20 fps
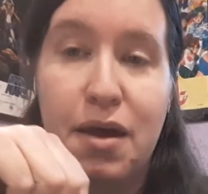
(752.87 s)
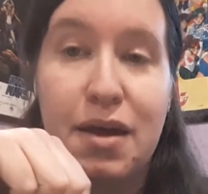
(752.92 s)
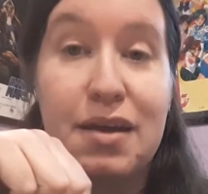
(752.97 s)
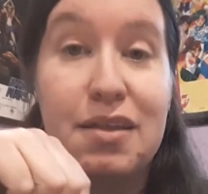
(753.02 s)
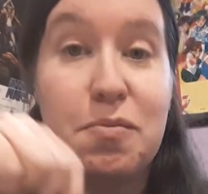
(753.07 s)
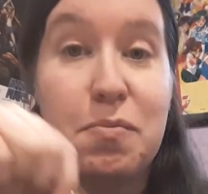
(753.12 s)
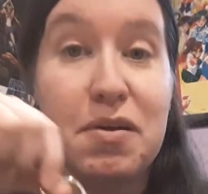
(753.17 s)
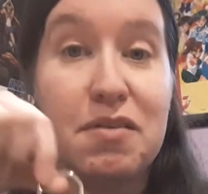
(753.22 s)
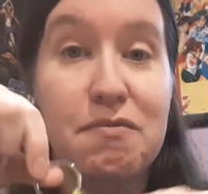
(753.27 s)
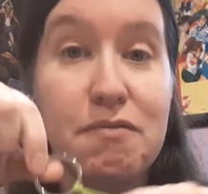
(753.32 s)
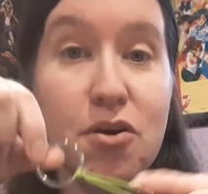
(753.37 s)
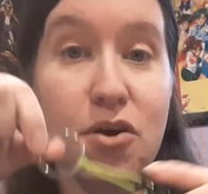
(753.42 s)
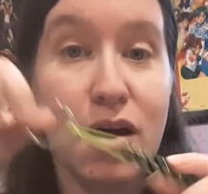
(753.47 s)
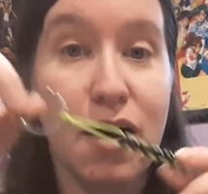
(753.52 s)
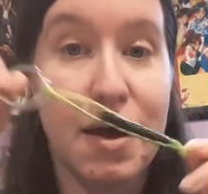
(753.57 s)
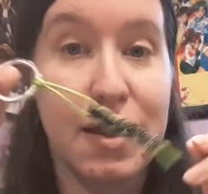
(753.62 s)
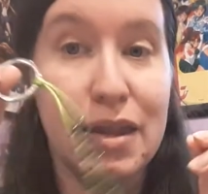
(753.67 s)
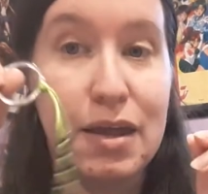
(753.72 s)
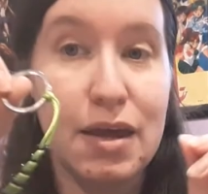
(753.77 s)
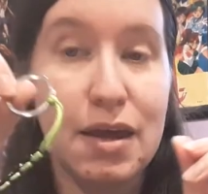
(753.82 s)
it's been very
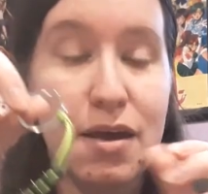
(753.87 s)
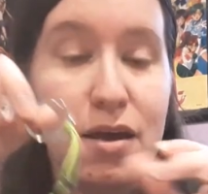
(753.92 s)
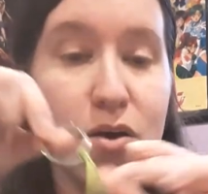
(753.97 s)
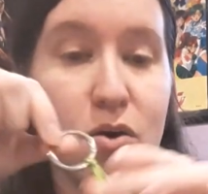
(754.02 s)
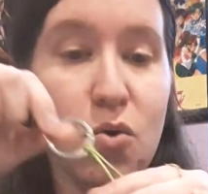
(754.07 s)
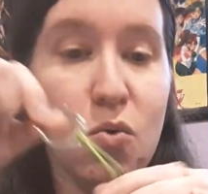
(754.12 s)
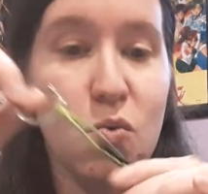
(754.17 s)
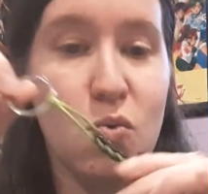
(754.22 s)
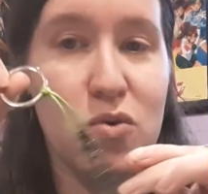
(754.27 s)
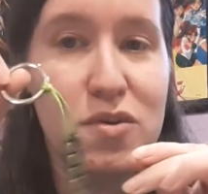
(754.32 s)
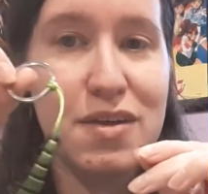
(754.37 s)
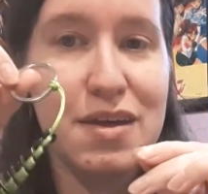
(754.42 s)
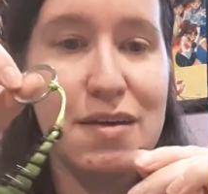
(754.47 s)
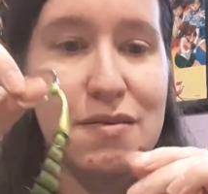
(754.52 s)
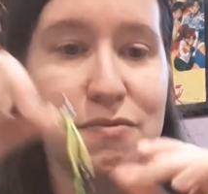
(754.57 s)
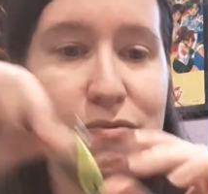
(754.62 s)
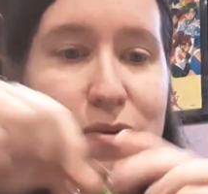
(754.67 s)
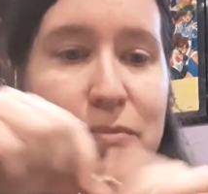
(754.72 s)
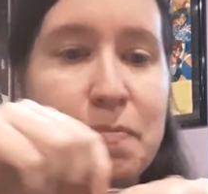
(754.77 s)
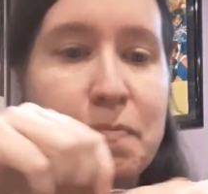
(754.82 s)
highly
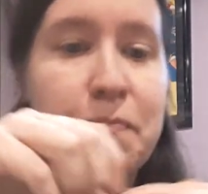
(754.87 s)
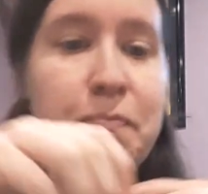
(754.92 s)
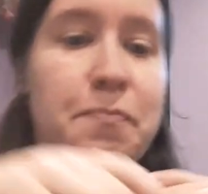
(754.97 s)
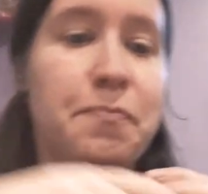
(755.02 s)
received,